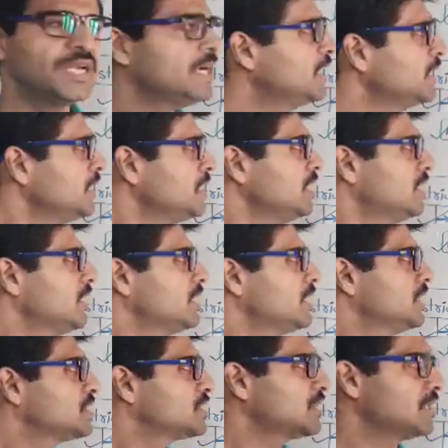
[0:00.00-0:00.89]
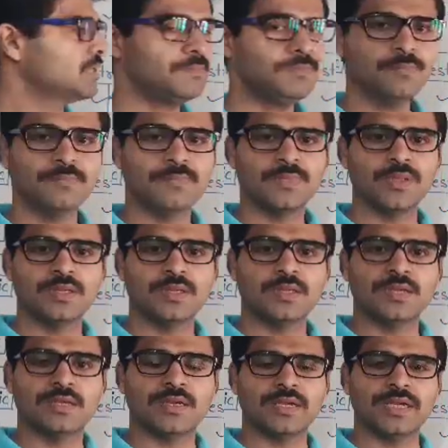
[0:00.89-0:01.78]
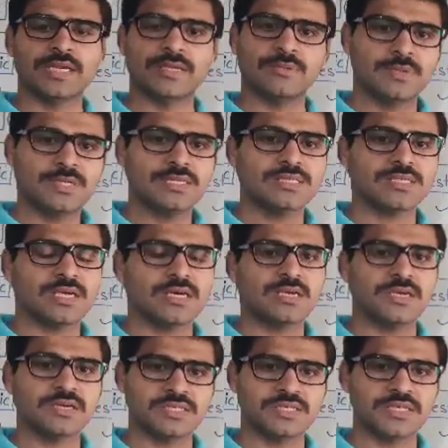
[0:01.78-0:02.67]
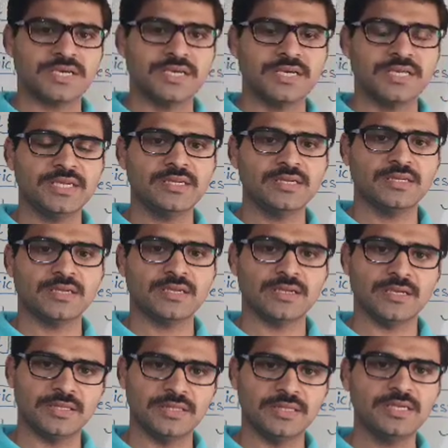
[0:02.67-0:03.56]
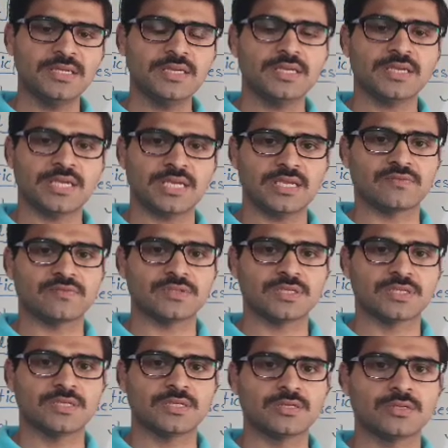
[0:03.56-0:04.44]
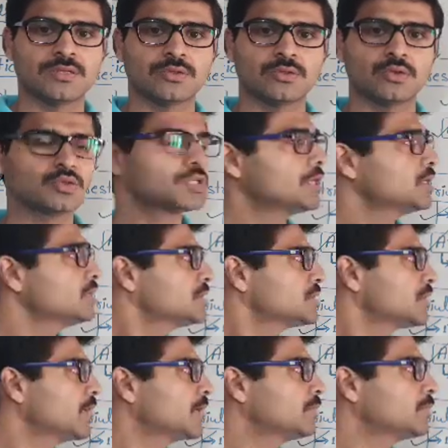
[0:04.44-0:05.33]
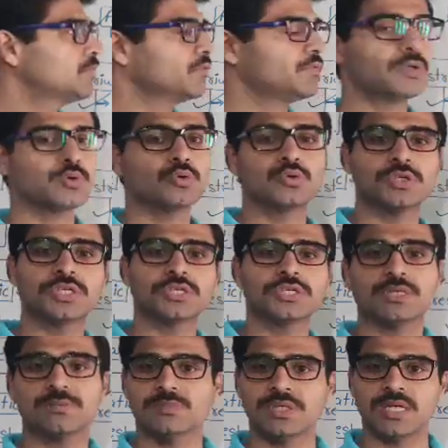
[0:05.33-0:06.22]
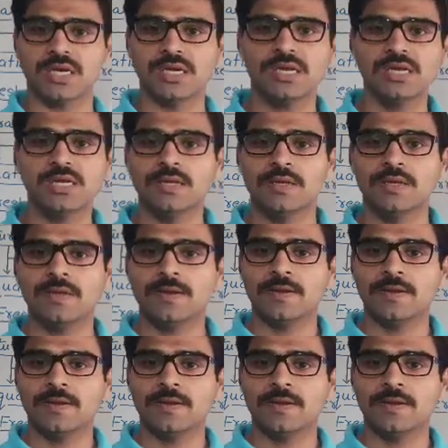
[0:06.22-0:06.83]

and some animals are residing in the caves. So such type of ecosystems are